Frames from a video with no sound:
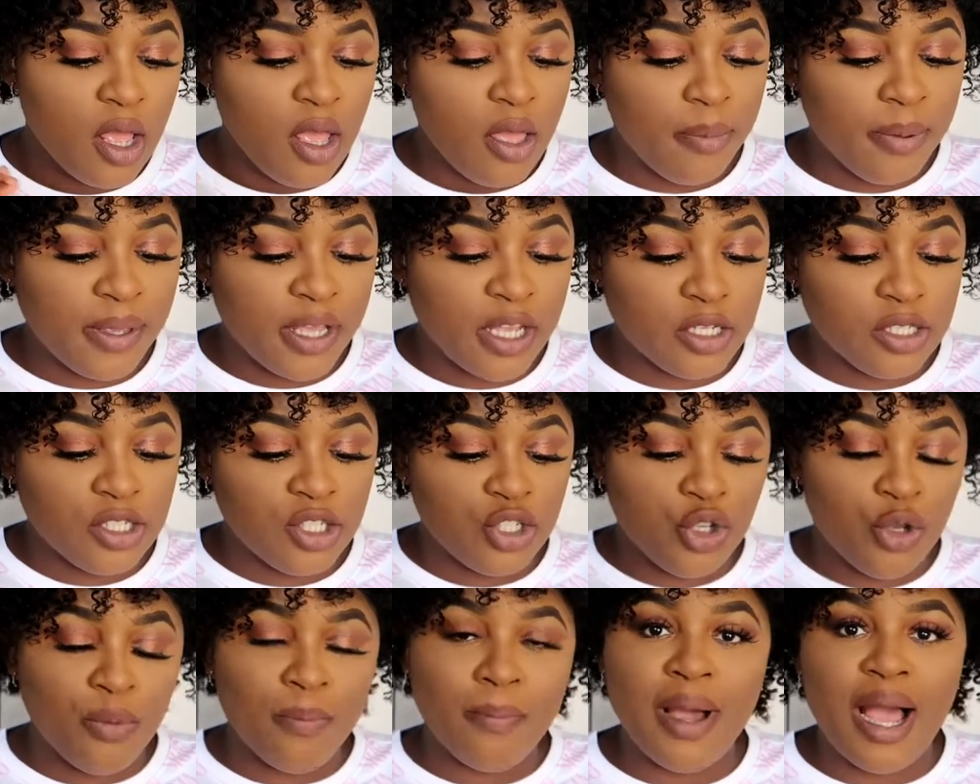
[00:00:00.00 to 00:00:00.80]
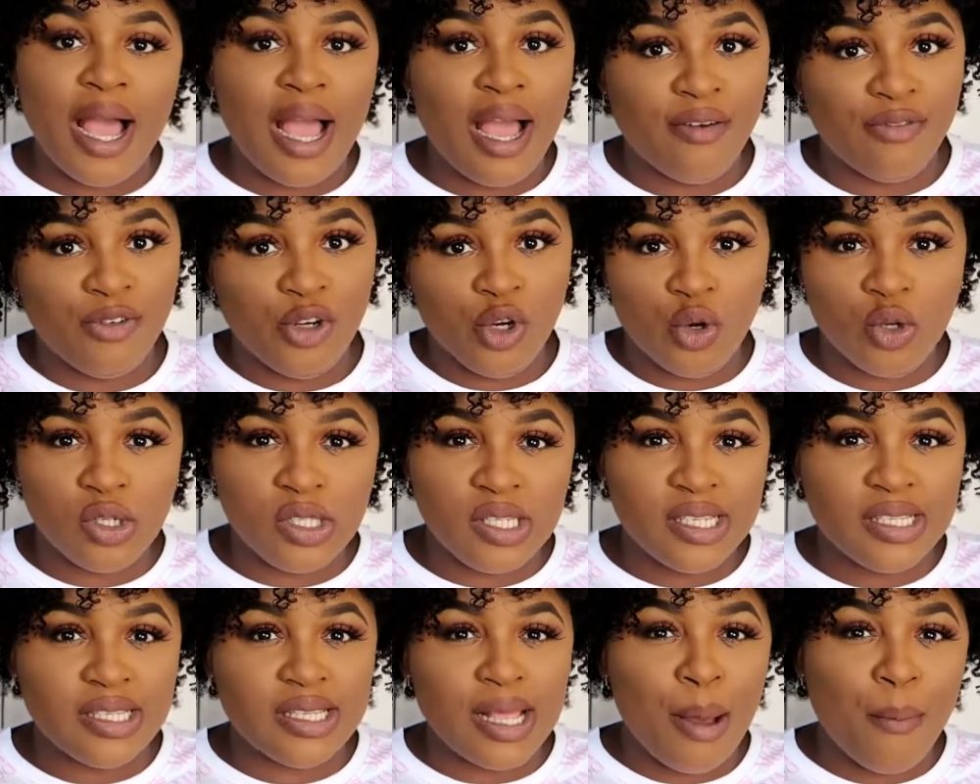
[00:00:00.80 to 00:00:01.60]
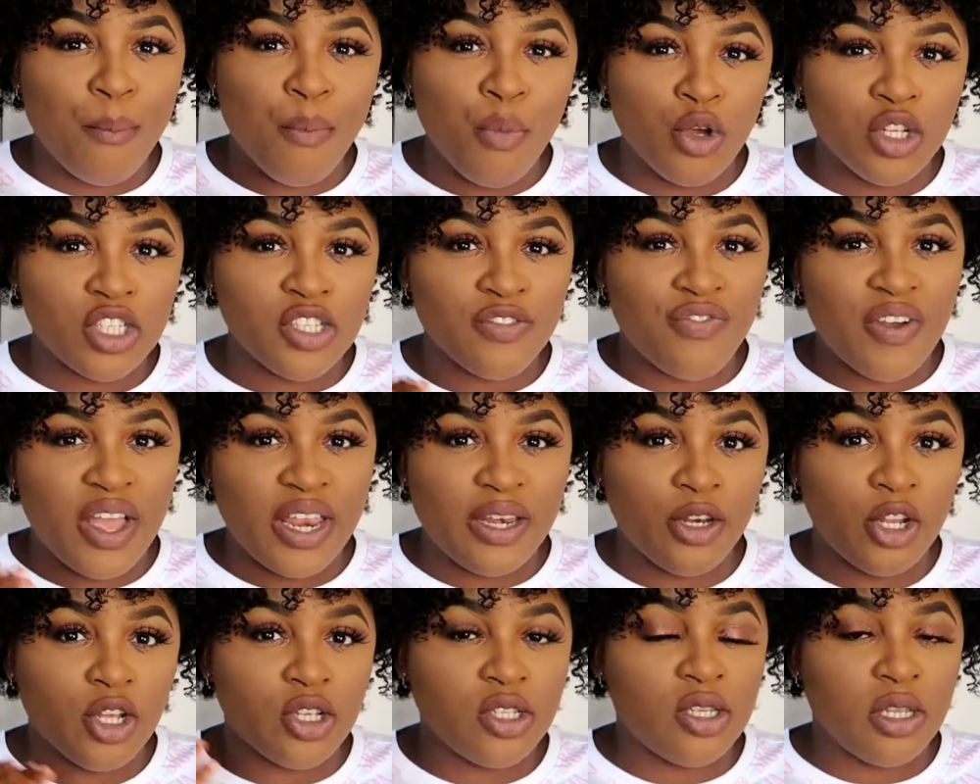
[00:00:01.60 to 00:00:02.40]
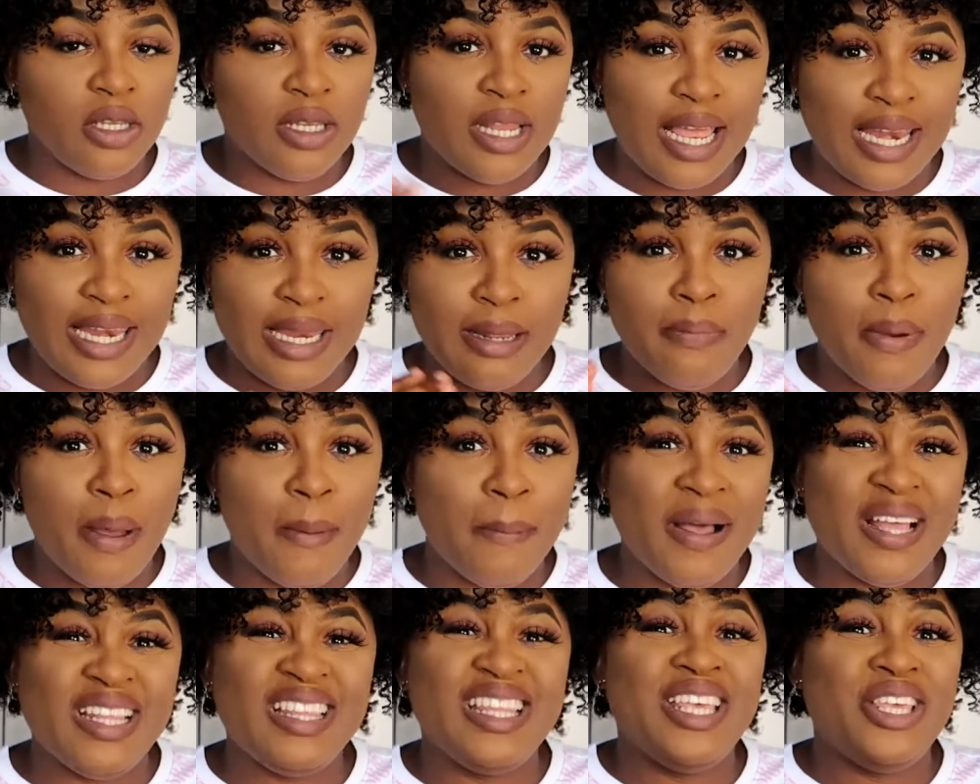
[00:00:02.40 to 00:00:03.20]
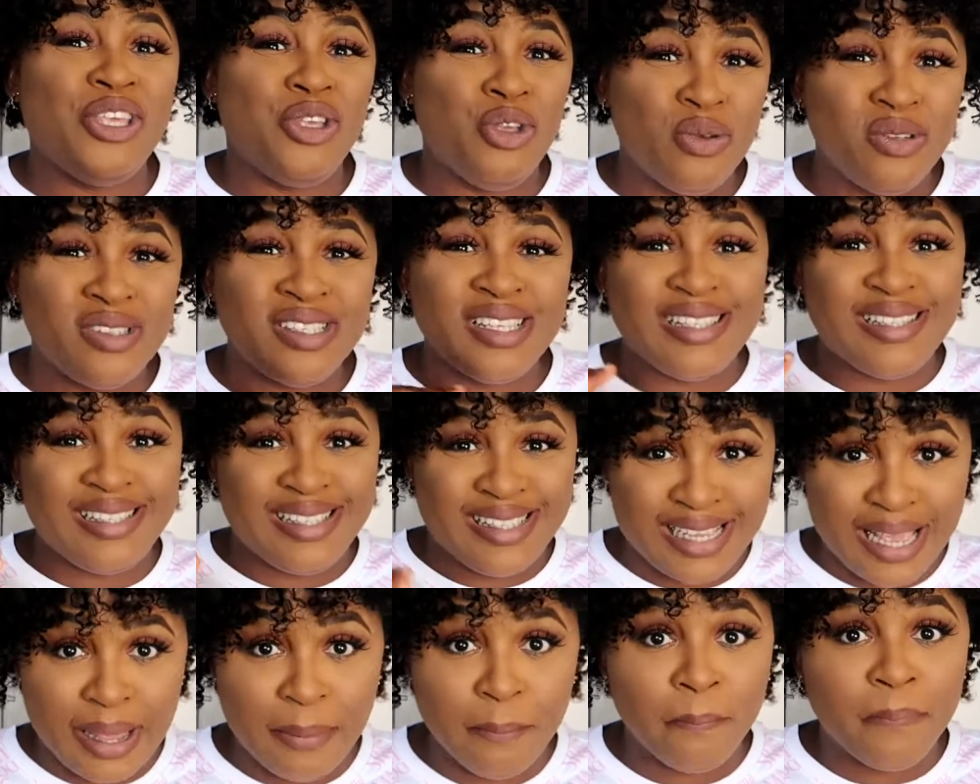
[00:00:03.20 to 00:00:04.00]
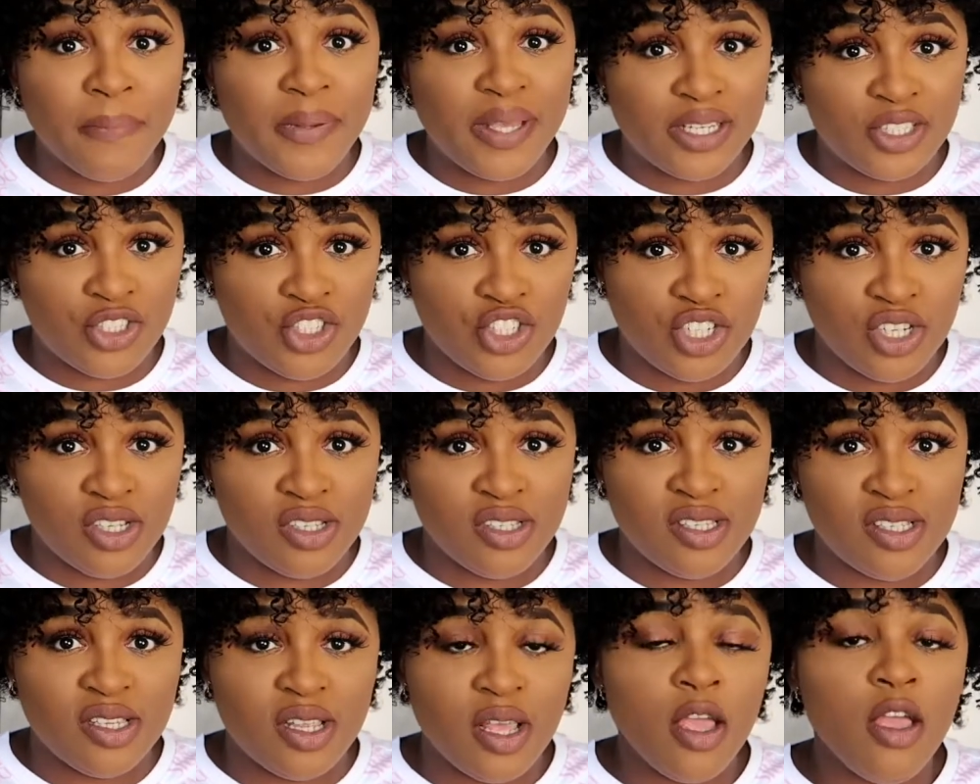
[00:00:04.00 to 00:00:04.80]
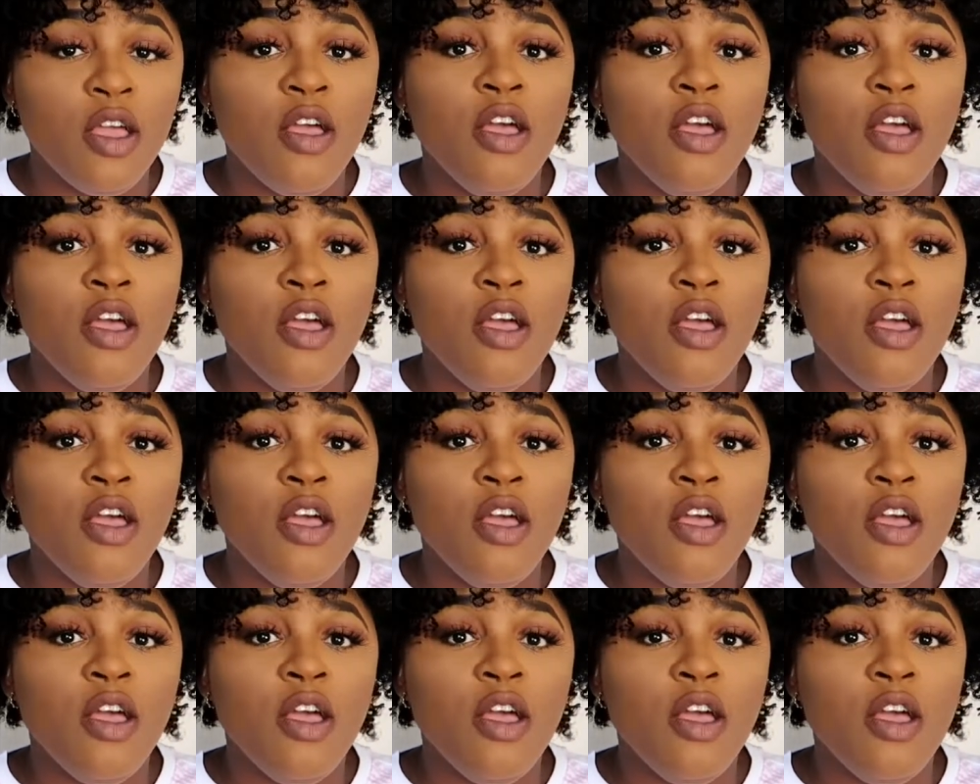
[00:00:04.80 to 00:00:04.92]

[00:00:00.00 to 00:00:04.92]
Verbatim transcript: because you might have noticed that most vendors on Alibaba, they use the same pictures.